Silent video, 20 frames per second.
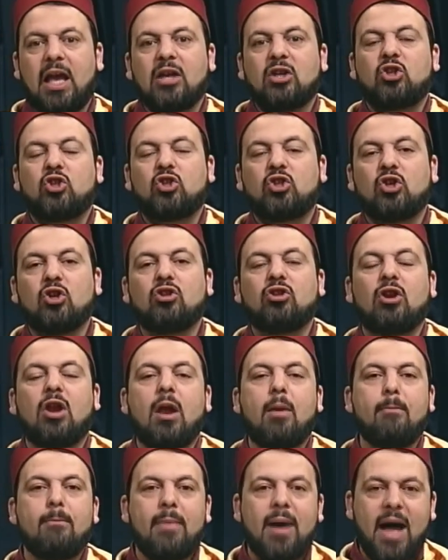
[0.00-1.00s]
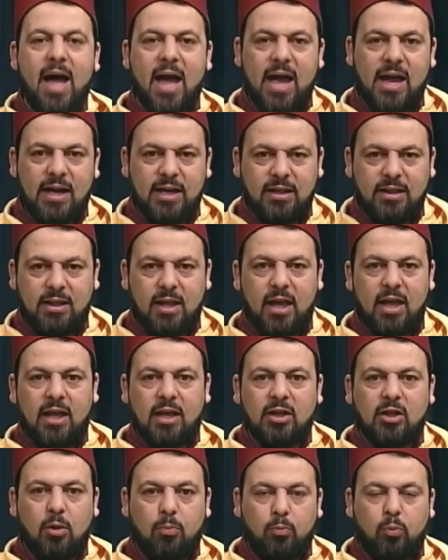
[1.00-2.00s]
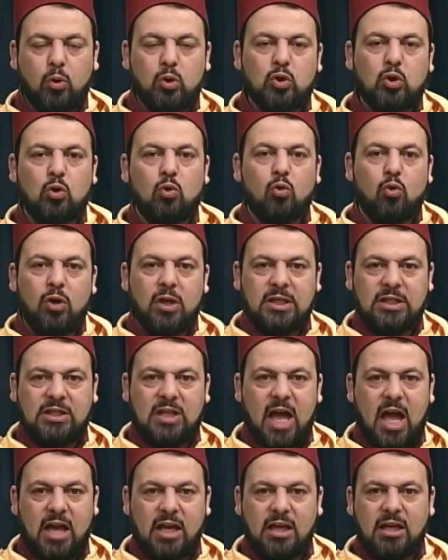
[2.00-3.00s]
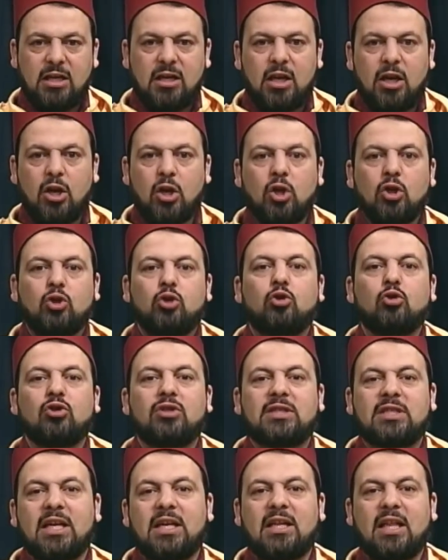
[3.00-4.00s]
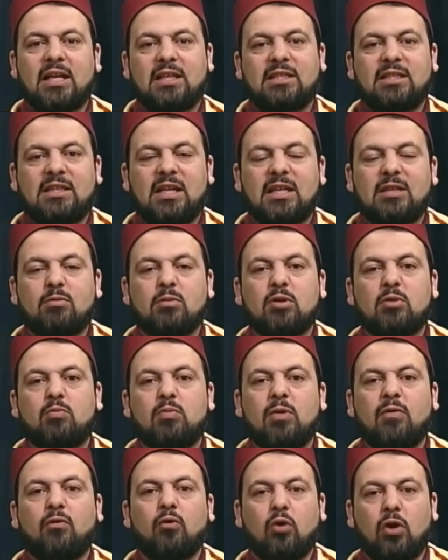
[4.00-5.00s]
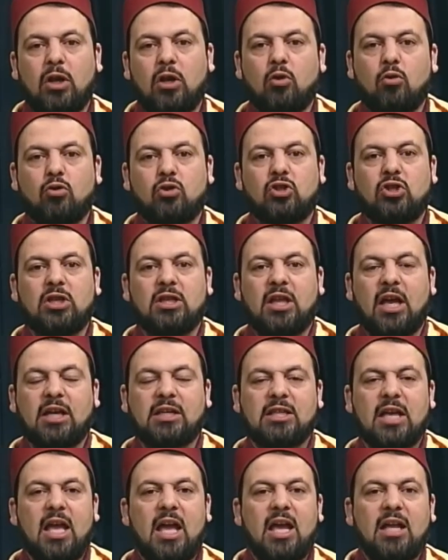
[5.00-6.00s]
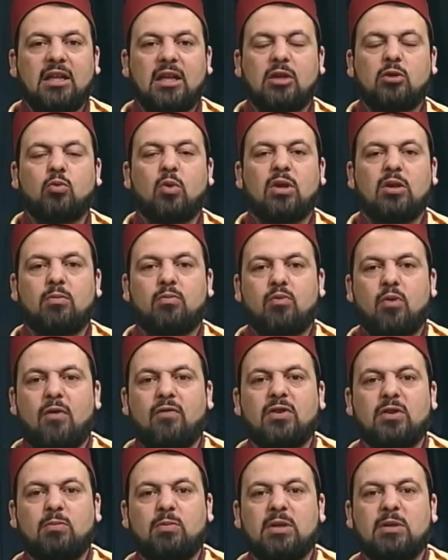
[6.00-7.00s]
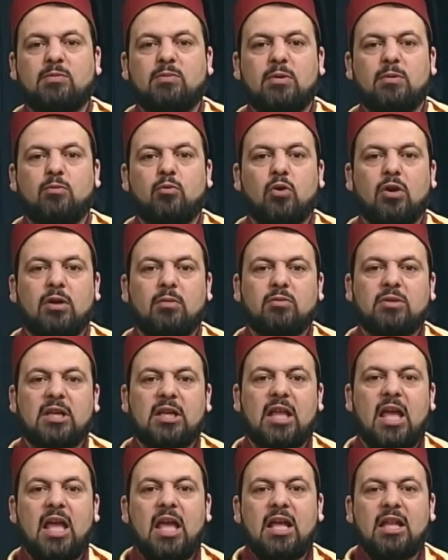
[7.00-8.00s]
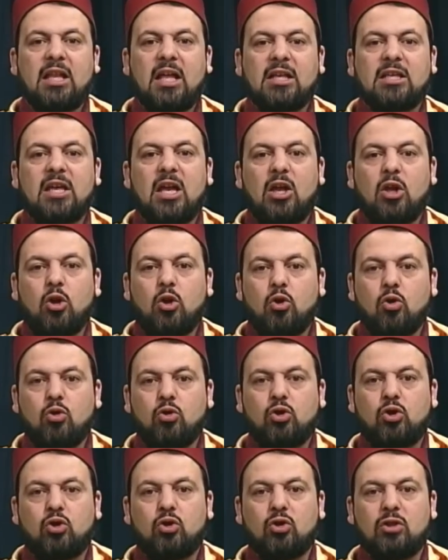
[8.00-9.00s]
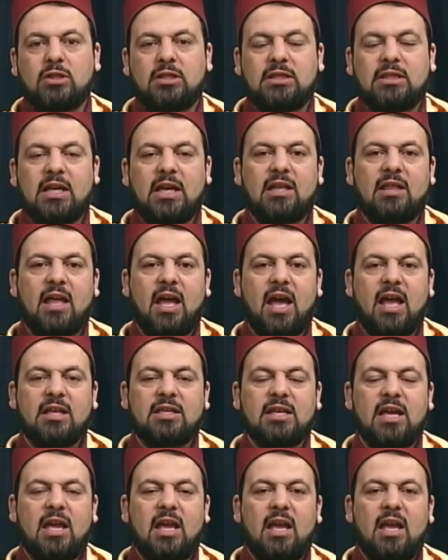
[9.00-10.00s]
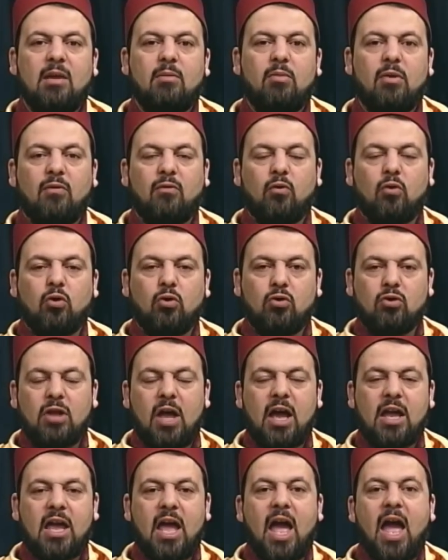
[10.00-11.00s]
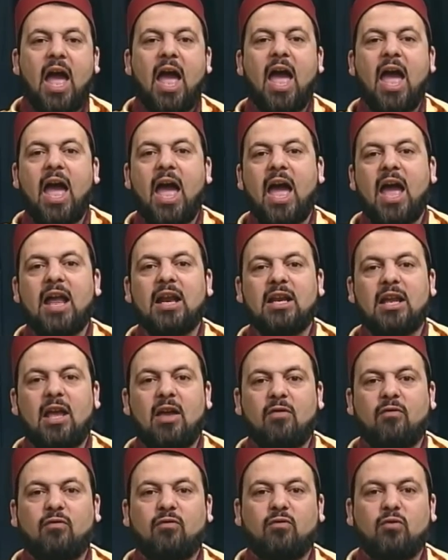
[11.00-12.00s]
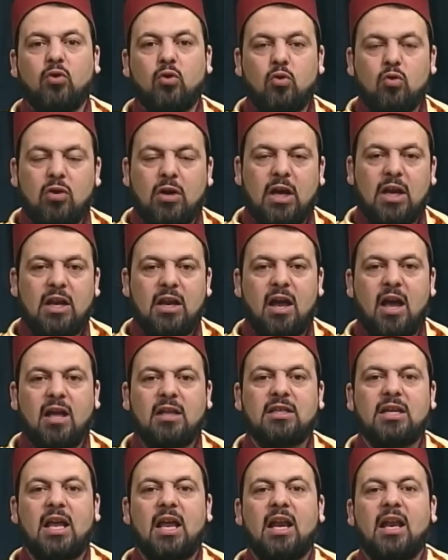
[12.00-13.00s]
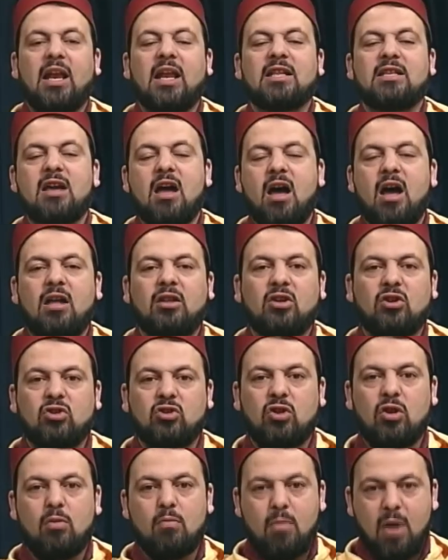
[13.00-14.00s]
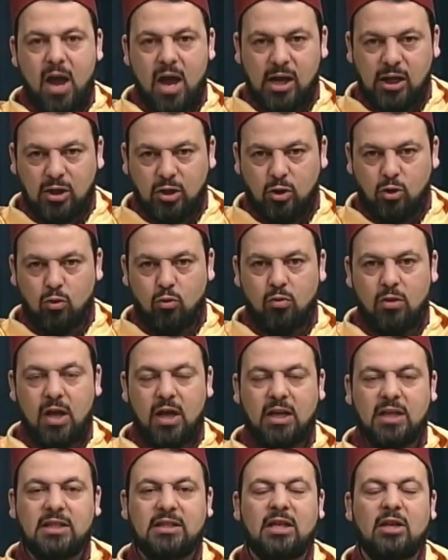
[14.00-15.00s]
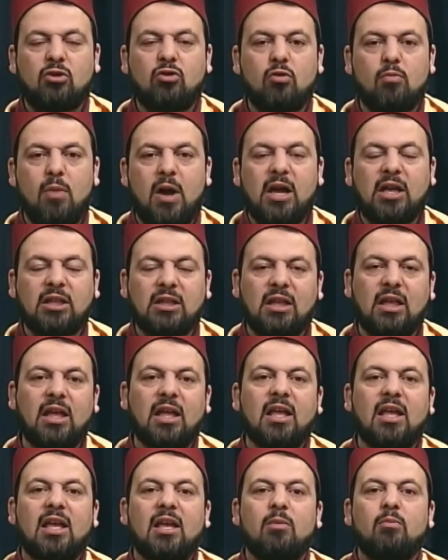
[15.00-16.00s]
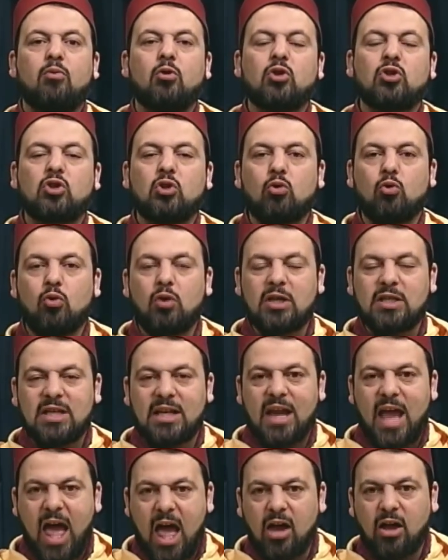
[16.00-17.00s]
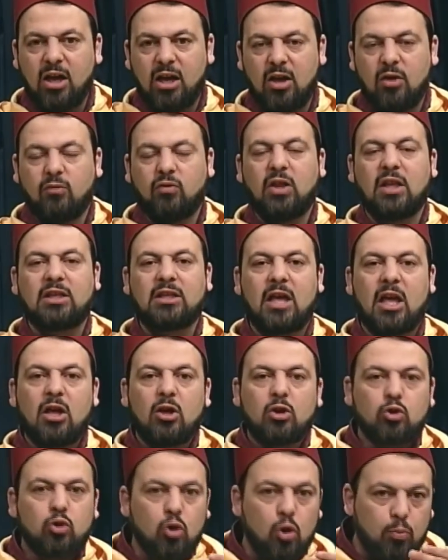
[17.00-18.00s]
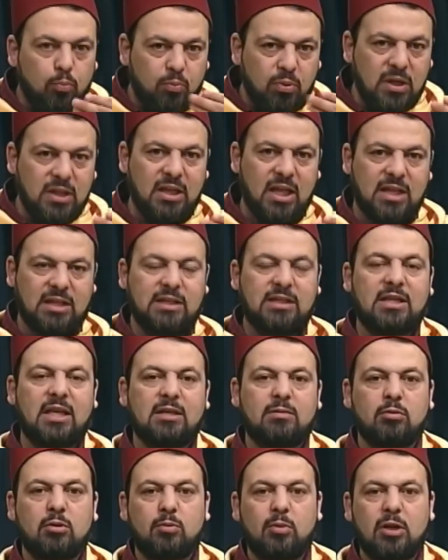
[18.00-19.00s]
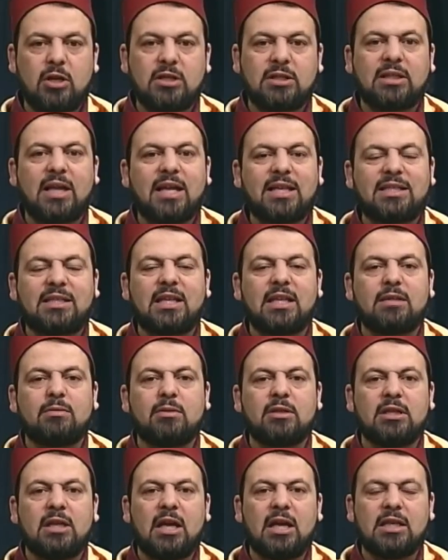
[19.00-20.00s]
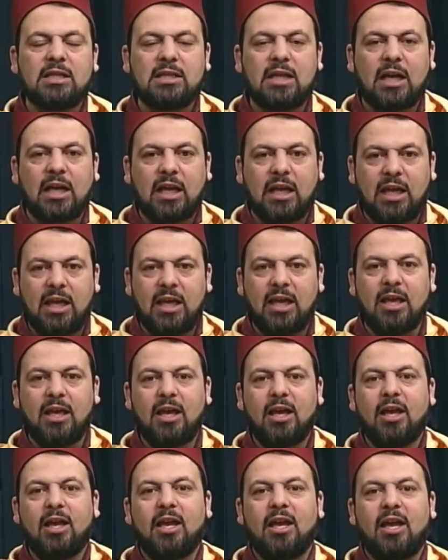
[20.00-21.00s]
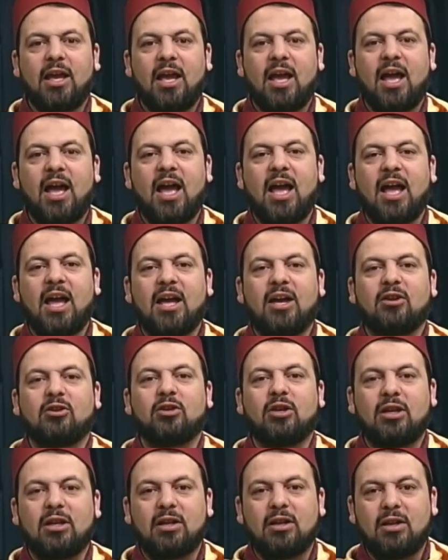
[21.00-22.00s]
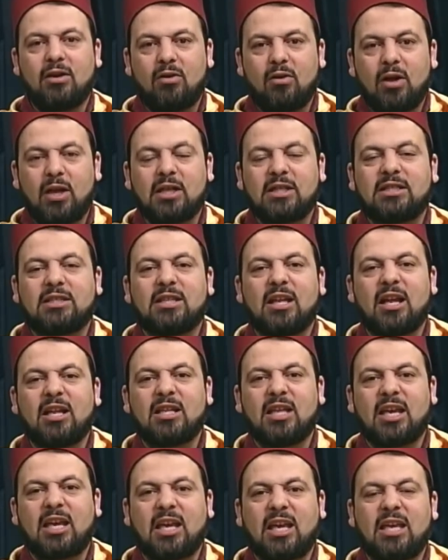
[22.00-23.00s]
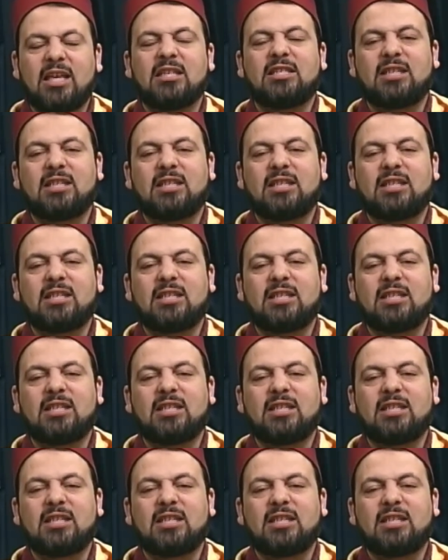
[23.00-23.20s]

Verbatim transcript: should remind the person who is dying to say that statement before he or she dies. And that's why the Prophet, peace be upon him, said that you should say that before you die. And if you cannot, let others remind you. And he said, remind the person who is in agony of death to repeat that statement because that statement is the key. Uh, uh, uh it's the, the key